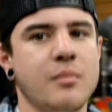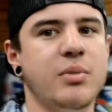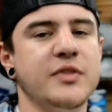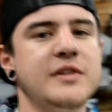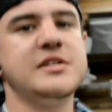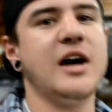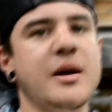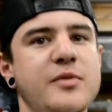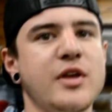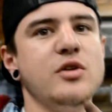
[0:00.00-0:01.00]
but the
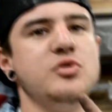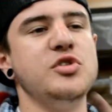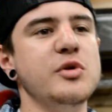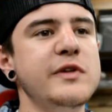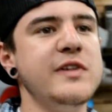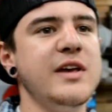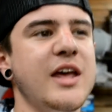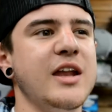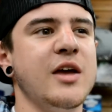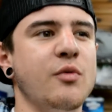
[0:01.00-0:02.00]
times that you do see
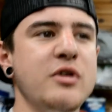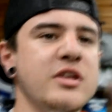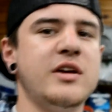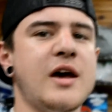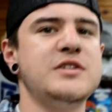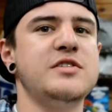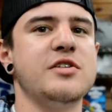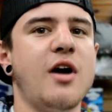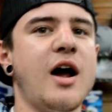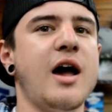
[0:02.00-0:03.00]
it, it really catches
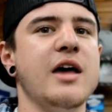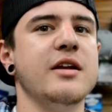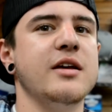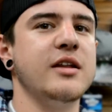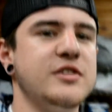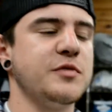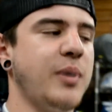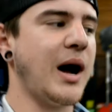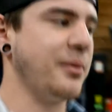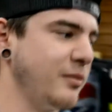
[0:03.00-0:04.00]
your eye and it just pops.